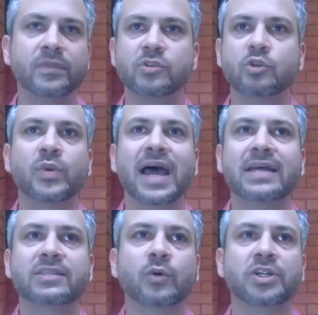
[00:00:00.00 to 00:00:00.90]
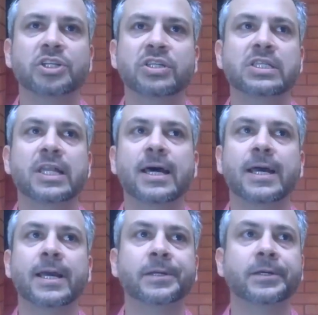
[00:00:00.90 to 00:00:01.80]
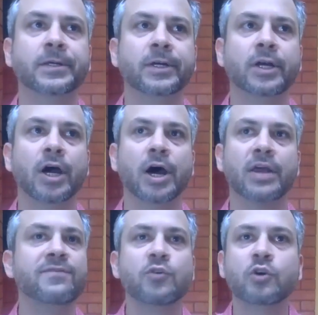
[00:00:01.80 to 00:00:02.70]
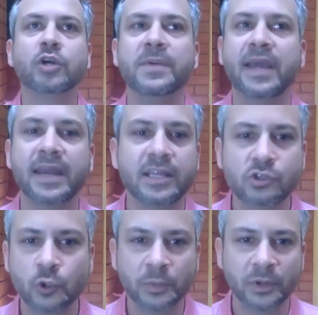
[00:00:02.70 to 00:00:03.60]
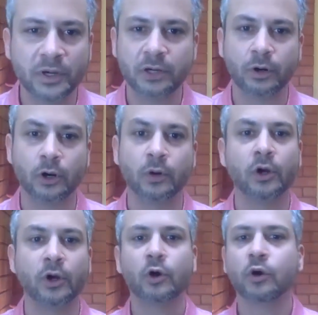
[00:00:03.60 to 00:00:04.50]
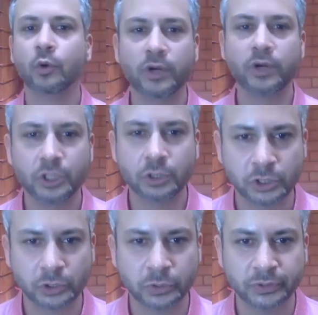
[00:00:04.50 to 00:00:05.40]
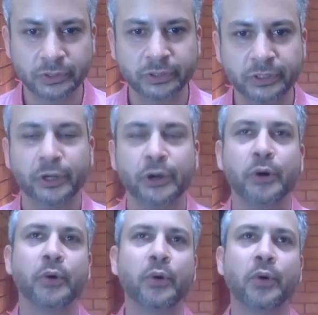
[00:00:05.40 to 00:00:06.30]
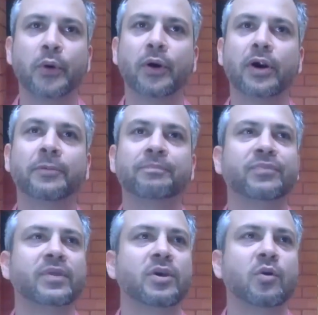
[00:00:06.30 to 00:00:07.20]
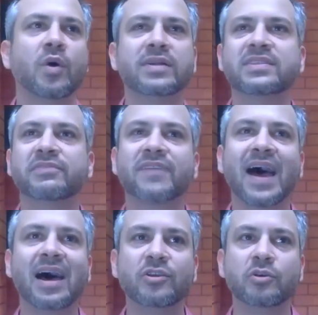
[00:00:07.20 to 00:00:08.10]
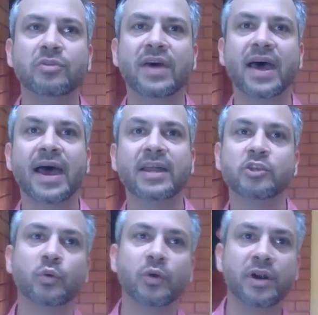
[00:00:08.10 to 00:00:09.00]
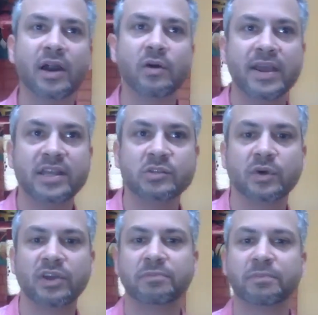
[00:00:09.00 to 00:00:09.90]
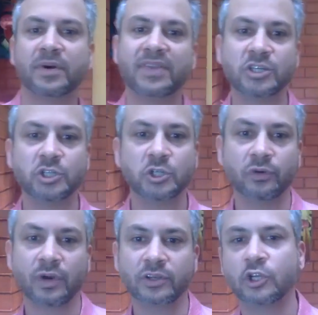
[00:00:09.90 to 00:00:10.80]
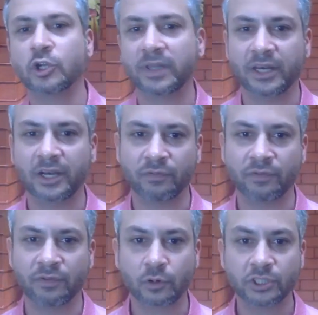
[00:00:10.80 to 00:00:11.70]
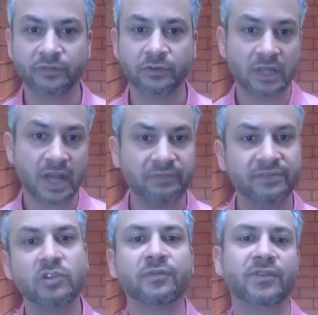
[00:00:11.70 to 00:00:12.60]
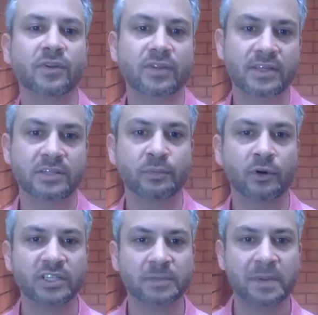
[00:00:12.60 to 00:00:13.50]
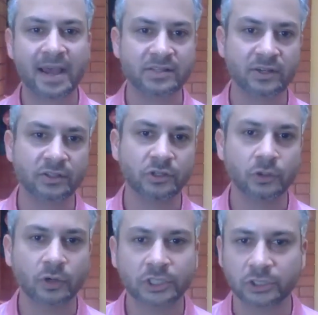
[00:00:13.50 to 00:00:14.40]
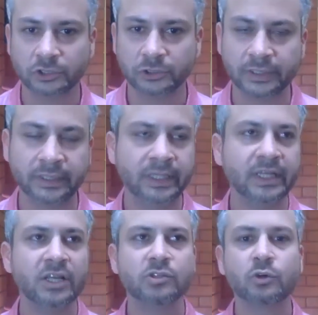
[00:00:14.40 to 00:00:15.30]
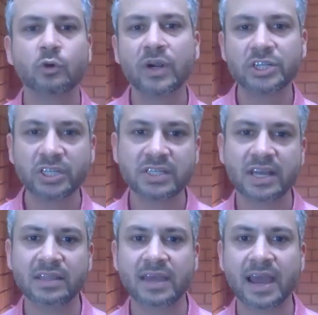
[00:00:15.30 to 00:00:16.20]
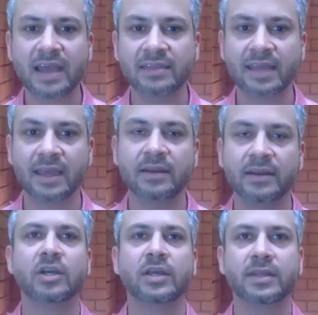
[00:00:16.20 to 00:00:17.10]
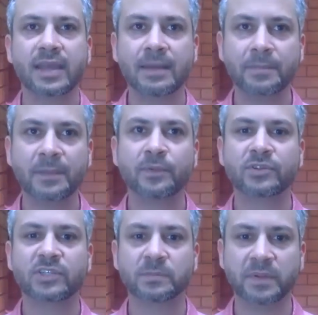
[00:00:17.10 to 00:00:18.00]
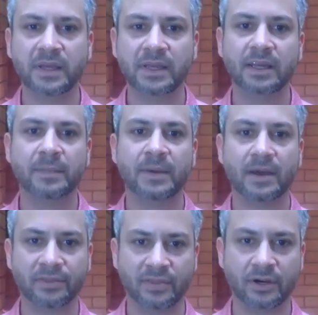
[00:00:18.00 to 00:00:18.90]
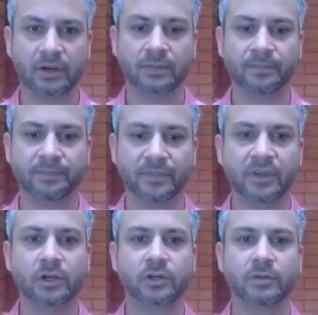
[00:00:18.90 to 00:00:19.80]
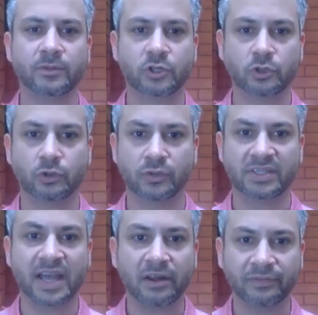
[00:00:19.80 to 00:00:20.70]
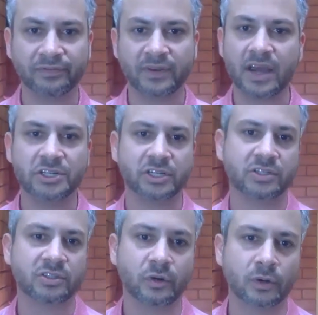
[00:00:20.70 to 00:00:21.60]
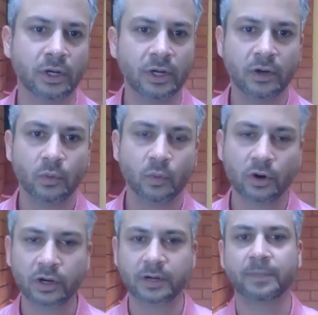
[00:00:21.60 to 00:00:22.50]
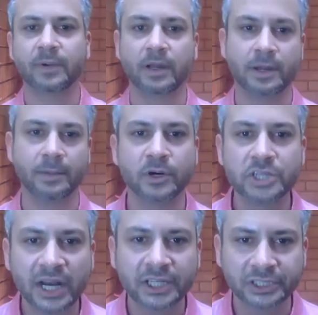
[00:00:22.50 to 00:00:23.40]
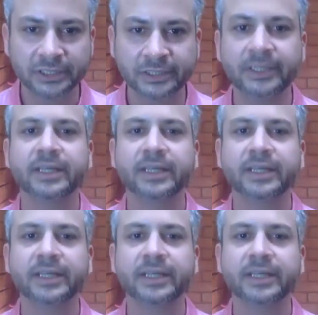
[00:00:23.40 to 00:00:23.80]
So we ask questions like, if you could be any superhero, who would you choose? Or what's a value that you were not raised with, but that you accumulated over the course of your life that you feel that it's important to pass on to your children? So questions like that get people speaking about their true self, not just their work projection.